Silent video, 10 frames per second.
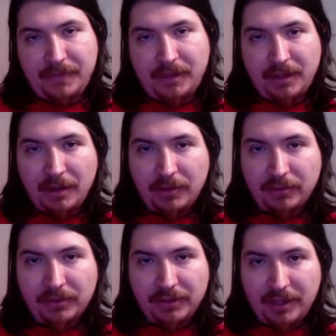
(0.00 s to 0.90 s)
Now,
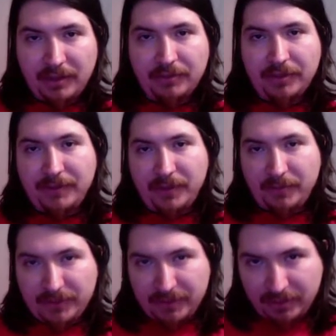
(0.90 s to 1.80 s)
today, only
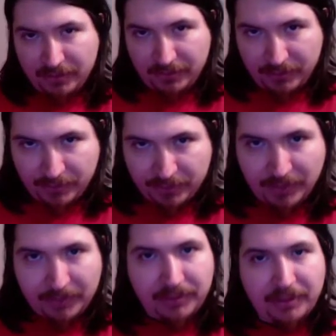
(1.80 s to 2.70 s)
5% of the US
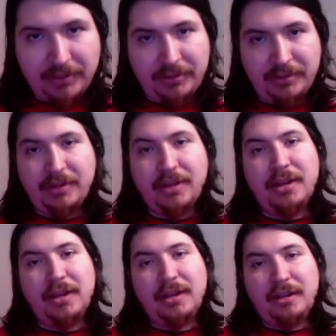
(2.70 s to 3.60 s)
population
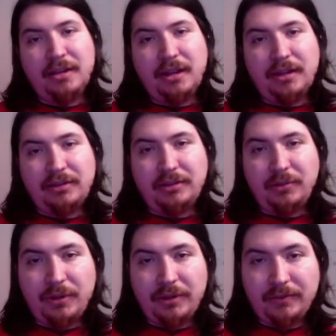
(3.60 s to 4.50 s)
actually
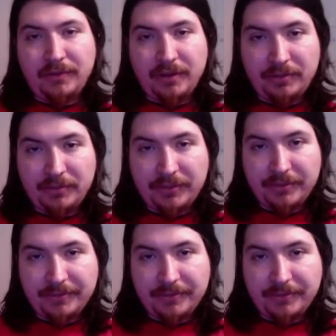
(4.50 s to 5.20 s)
work on farms.